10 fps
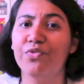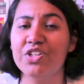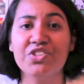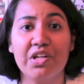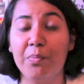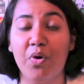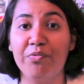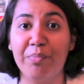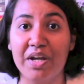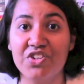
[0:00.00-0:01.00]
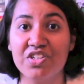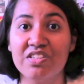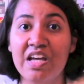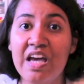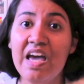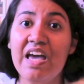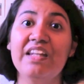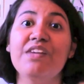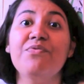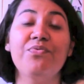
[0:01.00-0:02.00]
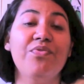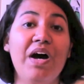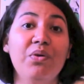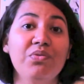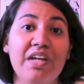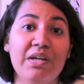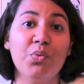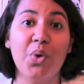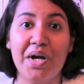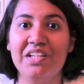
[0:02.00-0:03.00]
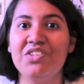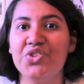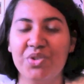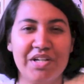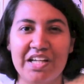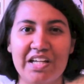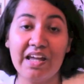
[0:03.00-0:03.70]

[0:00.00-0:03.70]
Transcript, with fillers: first couple of pages and I found that quite intriguing.